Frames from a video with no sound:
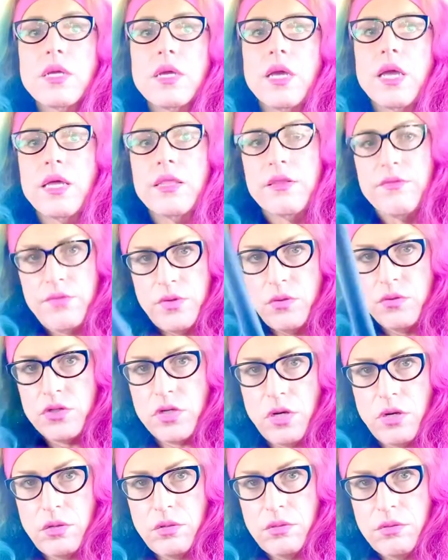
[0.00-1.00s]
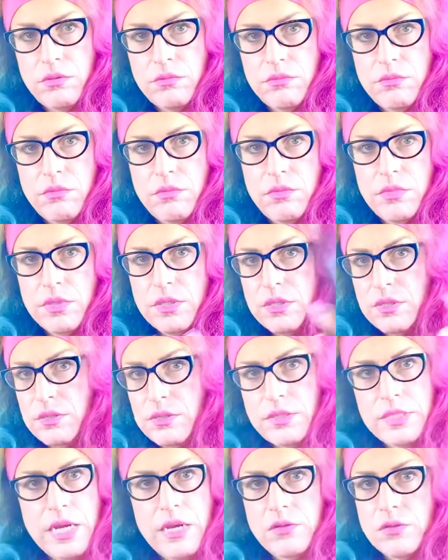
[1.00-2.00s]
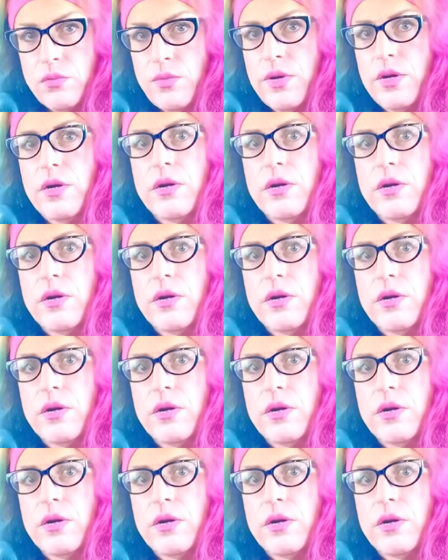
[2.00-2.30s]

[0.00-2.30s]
in the future. Sounds weird.